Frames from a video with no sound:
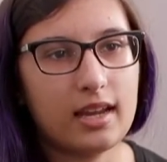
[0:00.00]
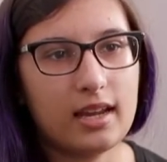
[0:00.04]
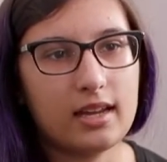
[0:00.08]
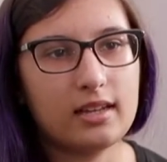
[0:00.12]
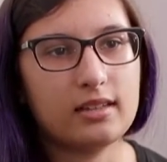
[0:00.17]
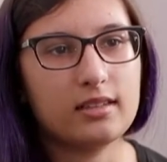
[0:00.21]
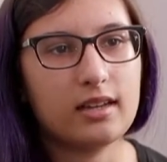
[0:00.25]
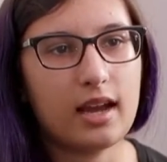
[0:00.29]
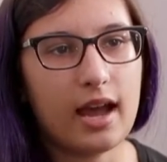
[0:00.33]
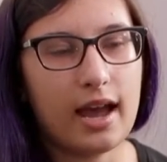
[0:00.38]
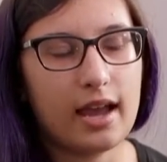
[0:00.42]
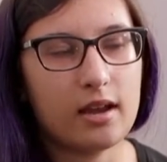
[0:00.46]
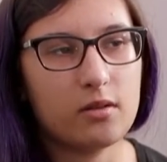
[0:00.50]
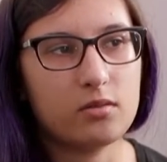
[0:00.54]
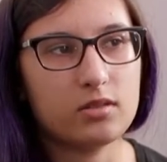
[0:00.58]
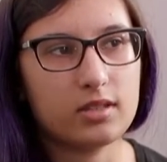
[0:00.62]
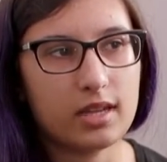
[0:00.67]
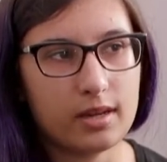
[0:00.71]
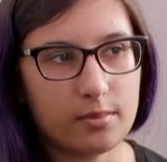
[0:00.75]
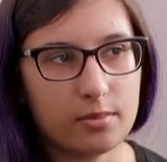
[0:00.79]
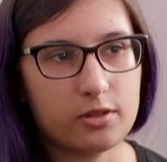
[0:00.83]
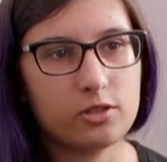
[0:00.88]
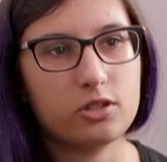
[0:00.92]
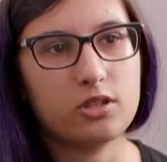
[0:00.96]
And I was
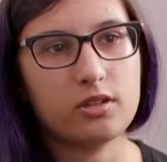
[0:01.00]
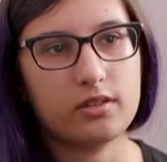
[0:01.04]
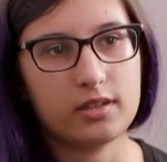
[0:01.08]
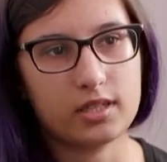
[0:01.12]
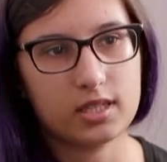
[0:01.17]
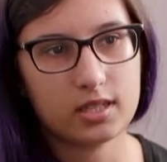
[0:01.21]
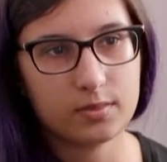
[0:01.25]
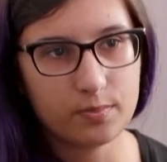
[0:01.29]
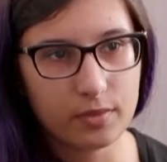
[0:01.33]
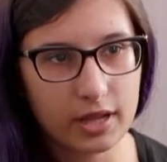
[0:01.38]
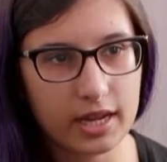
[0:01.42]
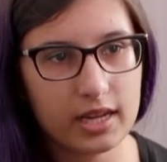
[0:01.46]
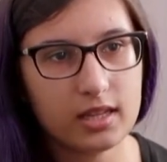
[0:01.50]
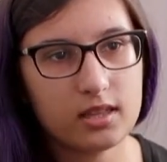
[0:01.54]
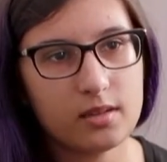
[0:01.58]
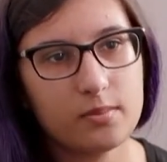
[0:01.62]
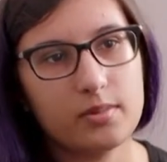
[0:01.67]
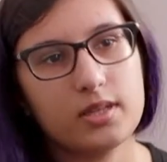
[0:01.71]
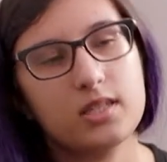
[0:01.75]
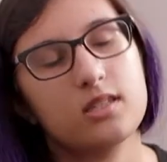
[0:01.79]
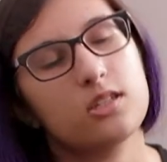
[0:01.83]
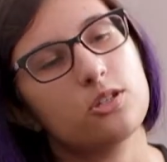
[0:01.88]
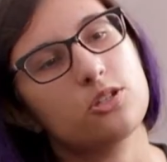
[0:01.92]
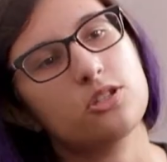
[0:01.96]
able to explain the
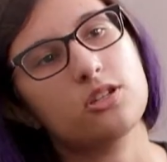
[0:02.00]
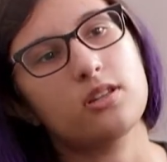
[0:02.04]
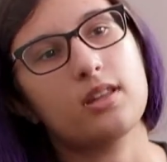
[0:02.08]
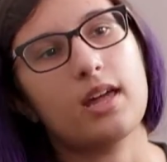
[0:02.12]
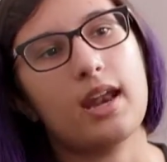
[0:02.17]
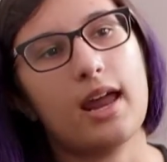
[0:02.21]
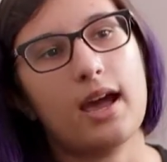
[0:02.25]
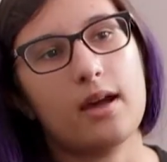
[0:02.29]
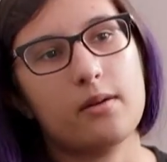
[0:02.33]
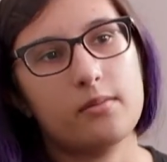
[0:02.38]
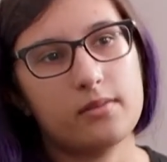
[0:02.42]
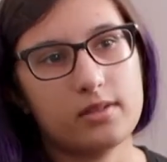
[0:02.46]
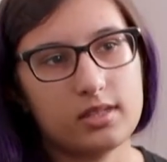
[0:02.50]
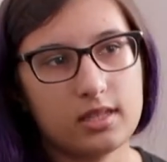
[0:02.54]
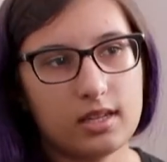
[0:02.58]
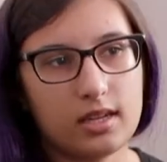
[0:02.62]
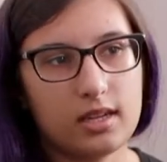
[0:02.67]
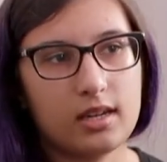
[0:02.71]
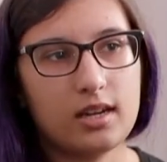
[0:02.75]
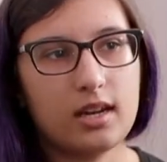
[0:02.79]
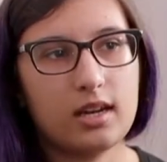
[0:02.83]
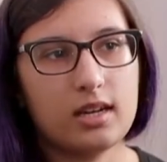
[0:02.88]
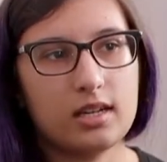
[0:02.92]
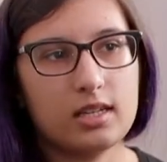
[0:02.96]
position that I was
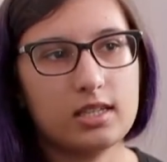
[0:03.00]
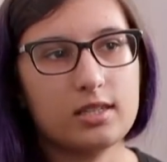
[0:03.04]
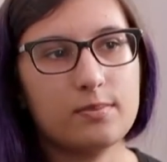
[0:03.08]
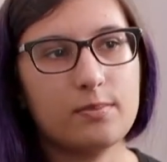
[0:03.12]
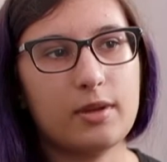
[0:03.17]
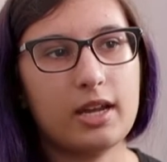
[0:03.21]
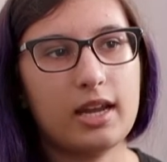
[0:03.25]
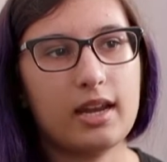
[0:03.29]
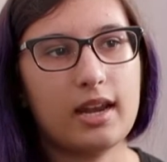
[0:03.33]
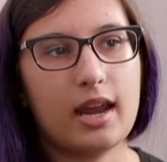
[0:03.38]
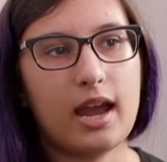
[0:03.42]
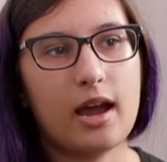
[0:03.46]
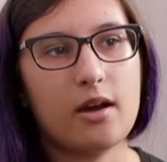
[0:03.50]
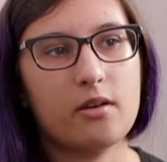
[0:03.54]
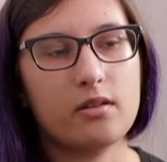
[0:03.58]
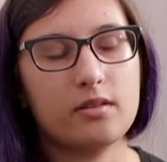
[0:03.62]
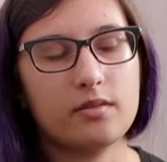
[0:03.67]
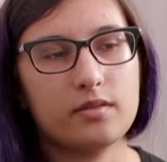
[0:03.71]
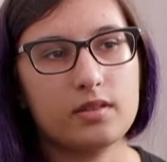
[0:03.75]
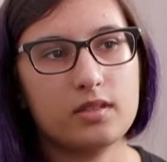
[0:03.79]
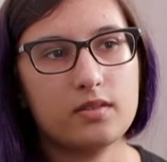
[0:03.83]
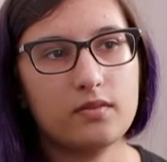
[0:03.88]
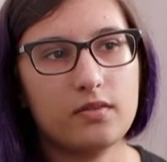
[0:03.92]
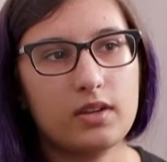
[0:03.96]
in and explain how I
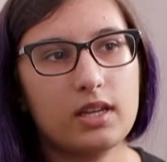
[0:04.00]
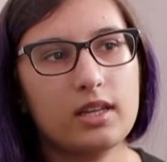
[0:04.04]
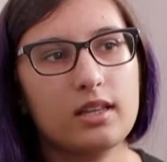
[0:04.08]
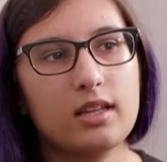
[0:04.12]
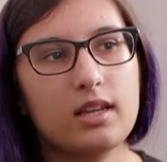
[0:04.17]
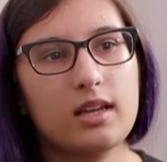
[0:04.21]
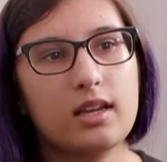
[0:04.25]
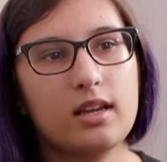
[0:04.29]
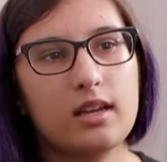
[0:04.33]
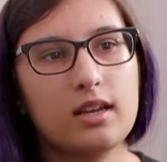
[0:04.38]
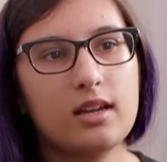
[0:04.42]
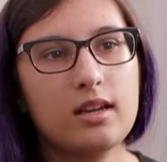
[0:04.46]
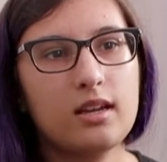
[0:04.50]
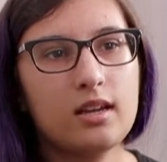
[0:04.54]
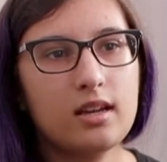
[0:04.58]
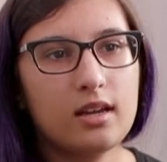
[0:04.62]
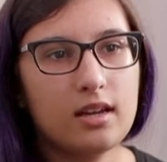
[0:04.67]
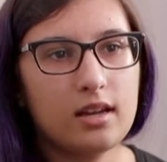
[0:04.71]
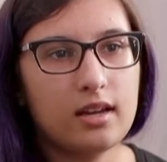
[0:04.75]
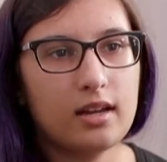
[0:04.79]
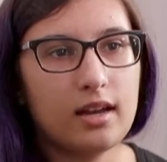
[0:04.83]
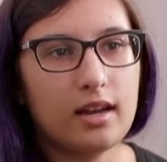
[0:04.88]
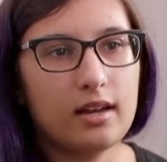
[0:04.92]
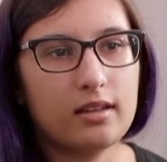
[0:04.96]
was feeling
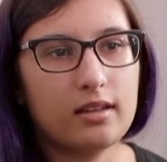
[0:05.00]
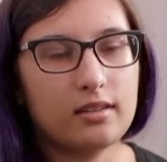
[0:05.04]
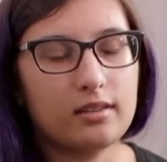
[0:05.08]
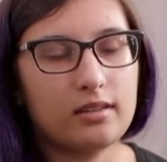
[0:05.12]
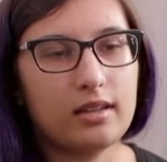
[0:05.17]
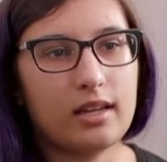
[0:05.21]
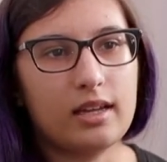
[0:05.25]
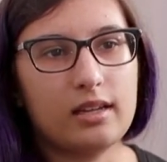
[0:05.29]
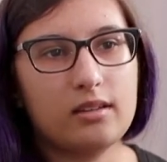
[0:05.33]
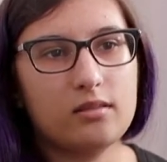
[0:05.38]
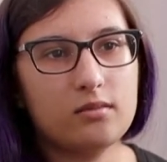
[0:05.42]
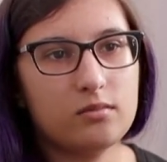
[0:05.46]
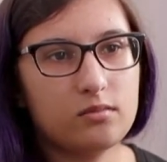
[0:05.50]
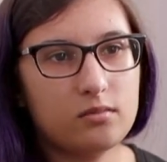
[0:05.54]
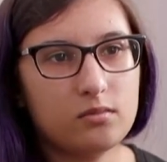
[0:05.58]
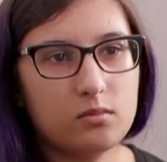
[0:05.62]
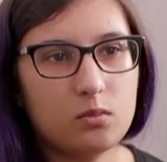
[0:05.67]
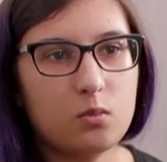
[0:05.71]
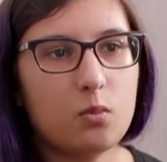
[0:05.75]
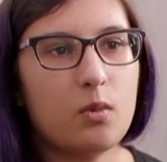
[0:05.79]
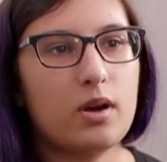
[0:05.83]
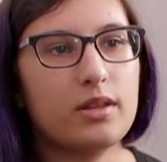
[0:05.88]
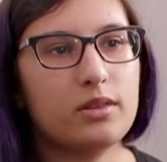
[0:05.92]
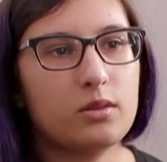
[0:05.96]
like
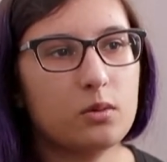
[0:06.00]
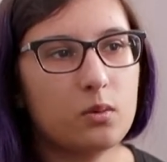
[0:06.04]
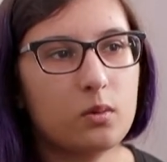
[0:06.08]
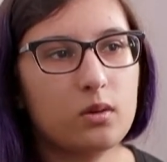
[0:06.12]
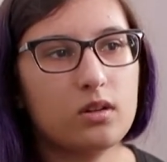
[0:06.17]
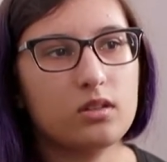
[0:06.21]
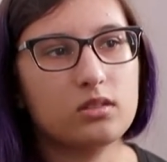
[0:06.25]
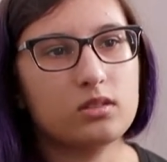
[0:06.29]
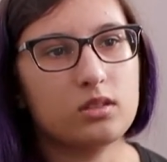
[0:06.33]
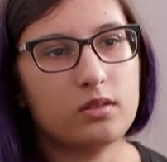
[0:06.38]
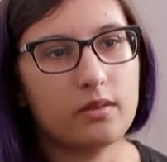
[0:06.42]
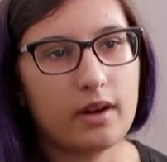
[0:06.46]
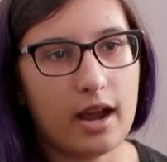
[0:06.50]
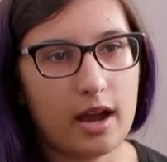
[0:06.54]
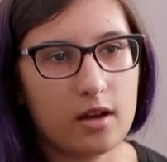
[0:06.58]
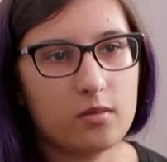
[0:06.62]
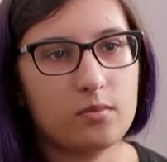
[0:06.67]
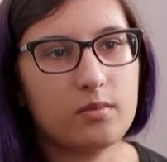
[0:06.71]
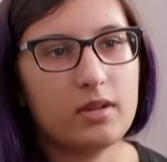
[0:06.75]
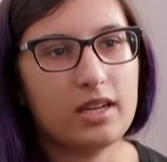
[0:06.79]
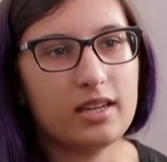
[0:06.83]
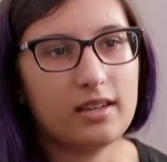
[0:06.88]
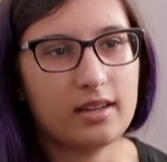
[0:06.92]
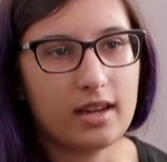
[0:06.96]
what the world
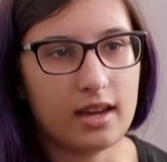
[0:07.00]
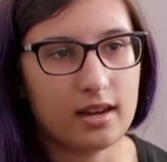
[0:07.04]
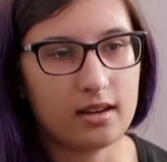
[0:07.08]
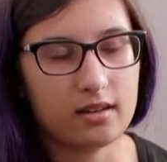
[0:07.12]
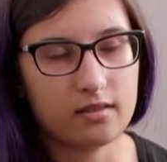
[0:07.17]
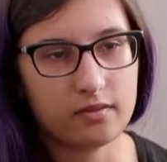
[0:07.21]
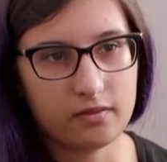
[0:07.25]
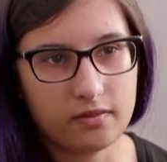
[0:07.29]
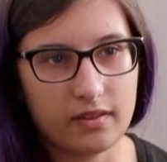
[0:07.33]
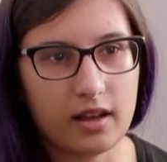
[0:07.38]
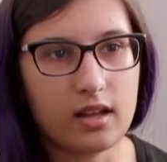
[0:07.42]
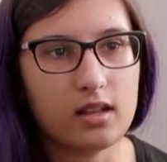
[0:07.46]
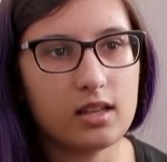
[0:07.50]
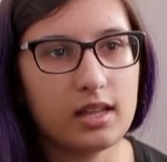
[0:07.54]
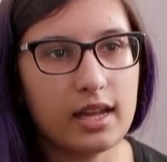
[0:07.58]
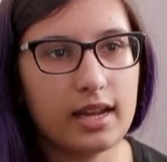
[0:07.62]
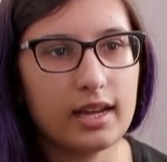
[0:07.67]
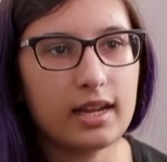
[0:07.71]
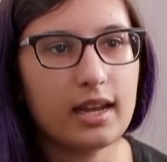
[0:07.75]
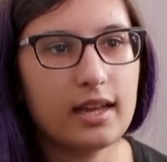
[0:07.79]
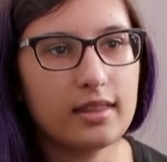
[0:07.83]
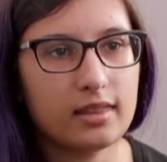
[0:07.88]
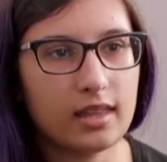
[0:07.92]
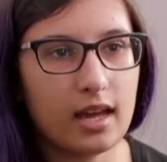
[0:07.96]
around me kind of felt
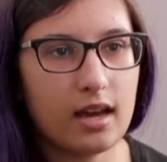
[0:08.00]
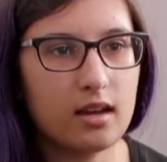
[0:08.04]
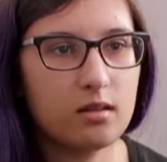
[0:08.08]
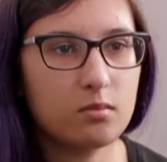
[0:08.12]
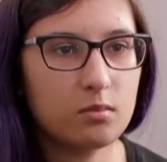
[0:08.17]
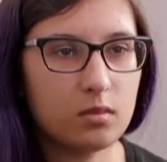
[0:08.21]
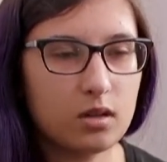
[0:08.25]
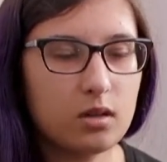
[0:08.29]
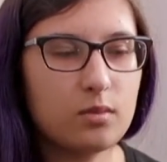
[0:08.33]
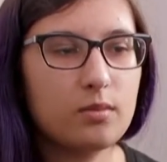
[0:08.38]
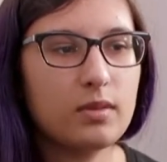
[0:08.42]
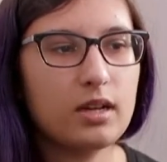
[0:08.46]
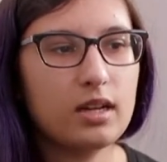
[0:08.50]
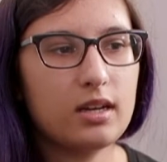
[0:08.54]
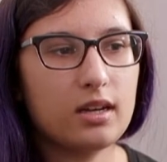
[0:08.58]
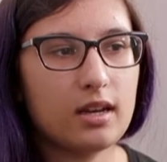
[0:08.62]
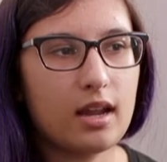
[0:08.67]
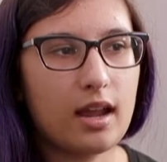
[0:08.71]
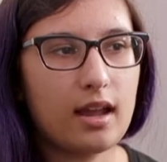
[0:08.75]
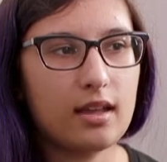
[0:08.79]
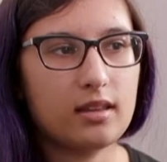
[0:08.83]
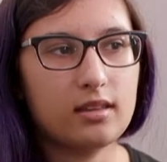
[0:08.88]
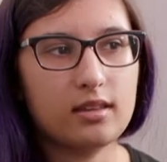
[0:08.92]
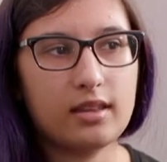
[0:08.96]
like at that moment
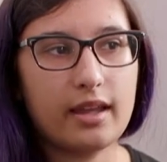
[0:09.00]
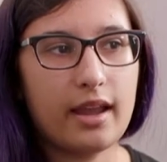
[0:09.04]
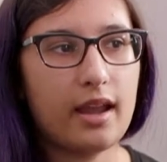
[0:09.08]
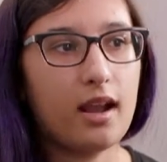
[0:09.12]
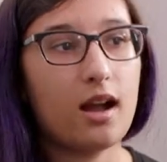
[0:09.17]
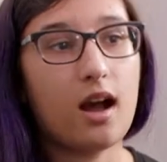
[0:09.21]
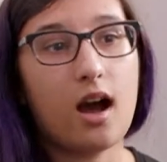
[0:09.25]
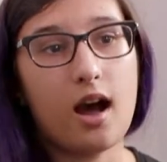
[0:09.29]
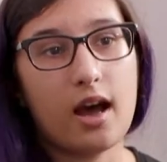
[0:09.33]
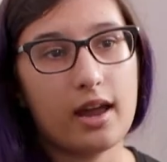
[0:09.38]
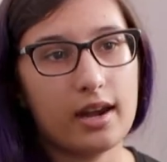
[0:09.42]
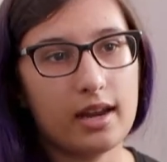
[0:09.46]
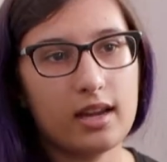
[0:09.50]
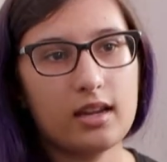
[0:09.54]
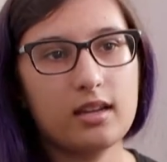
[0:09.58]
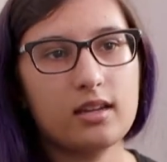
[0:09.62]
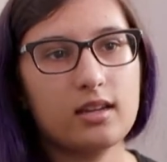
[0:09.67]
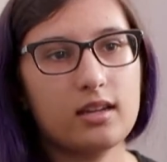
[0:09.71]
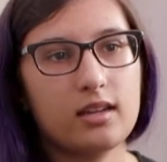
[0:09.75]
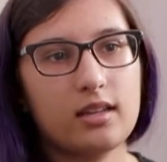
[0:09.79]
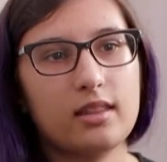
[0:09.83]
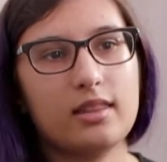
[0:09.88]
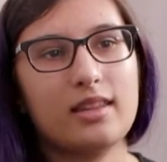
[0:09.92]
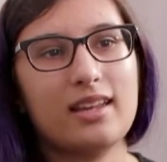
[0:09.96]
and they got it
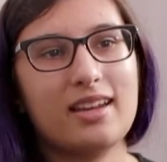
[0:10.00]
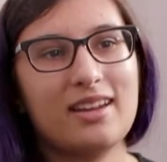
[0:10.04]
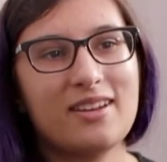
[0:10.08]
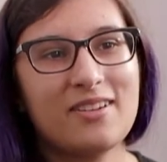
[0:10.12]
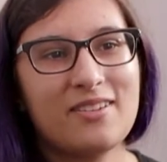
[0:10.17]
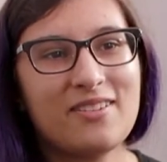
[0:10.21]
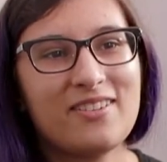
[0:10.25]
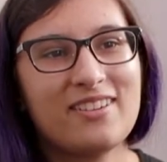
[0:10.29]
and they